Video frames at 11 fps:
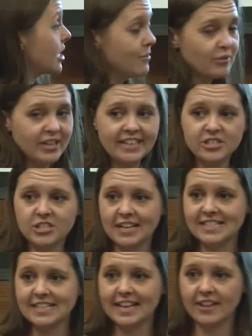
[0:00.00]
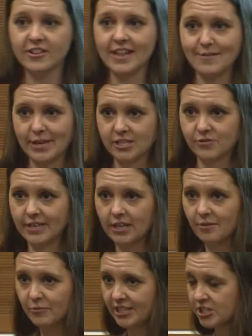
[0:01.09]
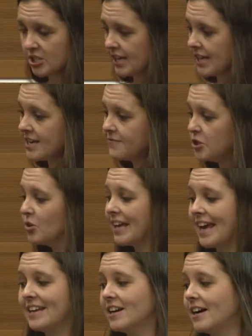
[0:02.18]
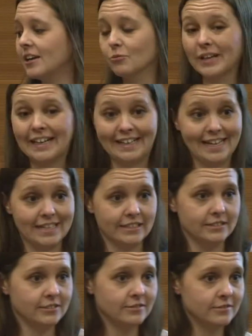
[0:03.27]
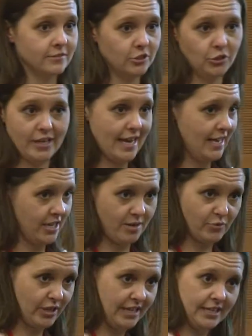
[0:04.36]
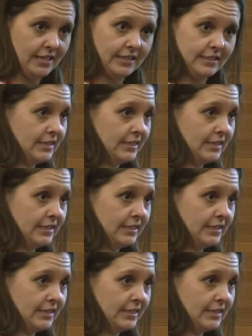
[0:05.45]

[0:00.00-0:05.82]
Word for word: comprehension, and together that makes reading comprehension. If you cannot read it, you can't comprehend it.